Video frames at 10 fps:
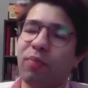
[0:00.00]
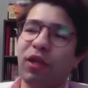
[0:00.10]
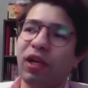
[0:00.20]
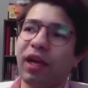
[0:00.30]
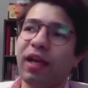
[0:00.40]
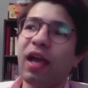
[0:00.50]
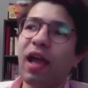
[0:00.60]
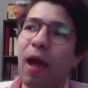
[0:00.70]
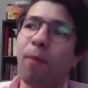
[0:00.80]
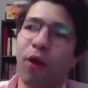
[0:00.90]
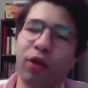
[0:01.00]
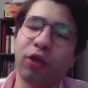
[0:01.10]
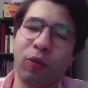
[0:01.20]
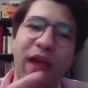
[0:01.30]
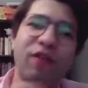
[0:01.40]
something like a
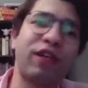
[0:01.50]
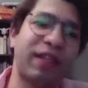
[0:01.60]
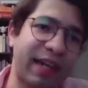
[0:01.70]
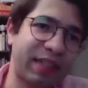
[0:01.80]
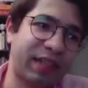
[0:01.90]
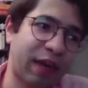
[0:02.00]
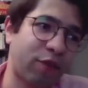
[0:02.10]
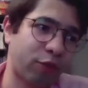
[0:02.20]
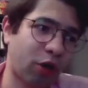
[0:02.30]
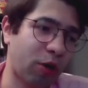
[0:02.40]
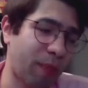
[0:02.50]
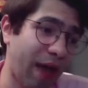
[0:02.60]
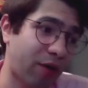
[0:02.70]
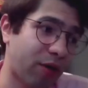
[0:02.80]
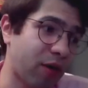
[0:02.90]
particle we haven't detected yet for dark
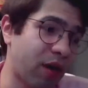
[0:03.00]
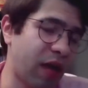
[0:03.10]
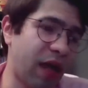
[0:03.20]
matter,